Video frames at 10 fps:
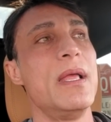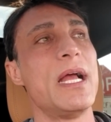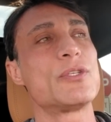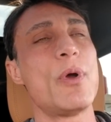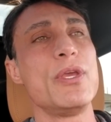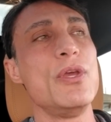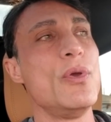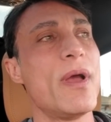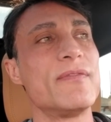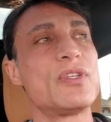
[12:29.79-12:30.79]
That's why
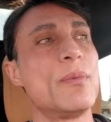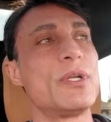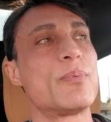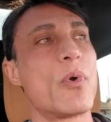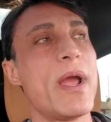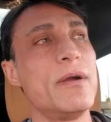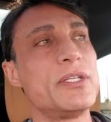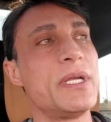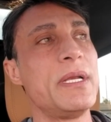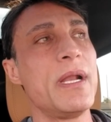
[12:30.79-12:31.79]
you have so much more
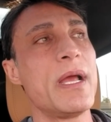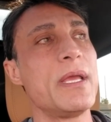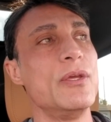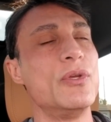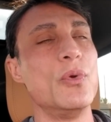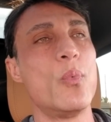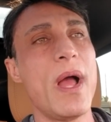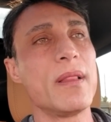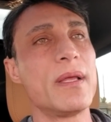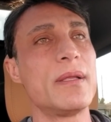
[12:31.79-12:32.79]
energy at night, you do
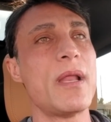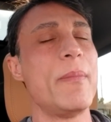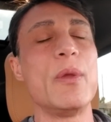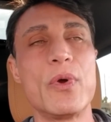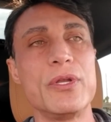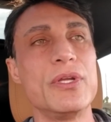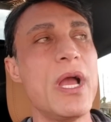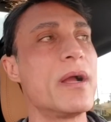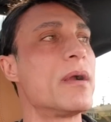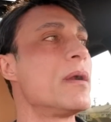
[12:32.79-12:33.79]
well at, I mean, when you're
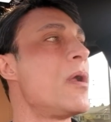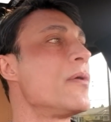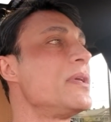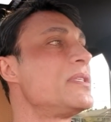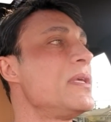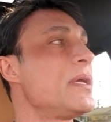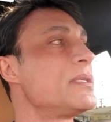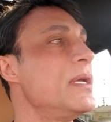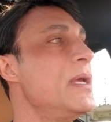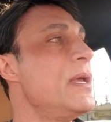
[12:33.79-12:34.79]
younger and all these things.